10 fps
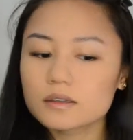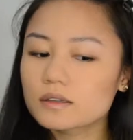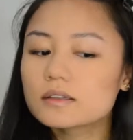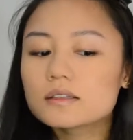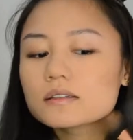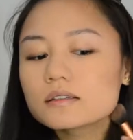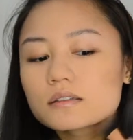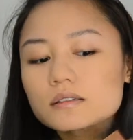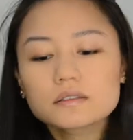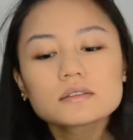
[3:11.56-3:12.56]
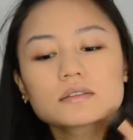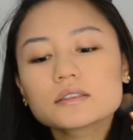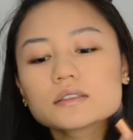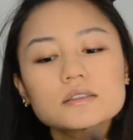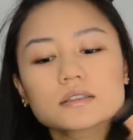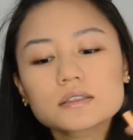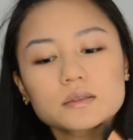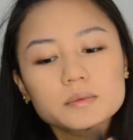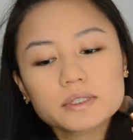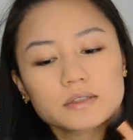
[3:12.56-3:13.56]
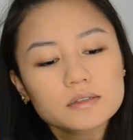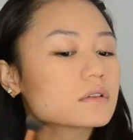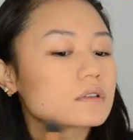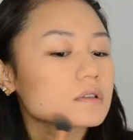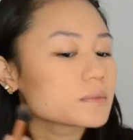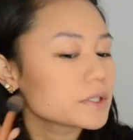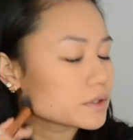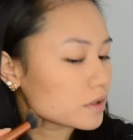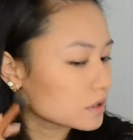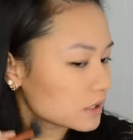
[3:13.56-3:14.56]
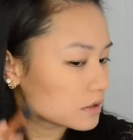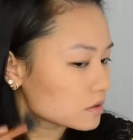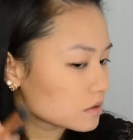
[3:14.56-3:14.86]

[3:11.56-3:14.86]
And then just a little bit on my jawline,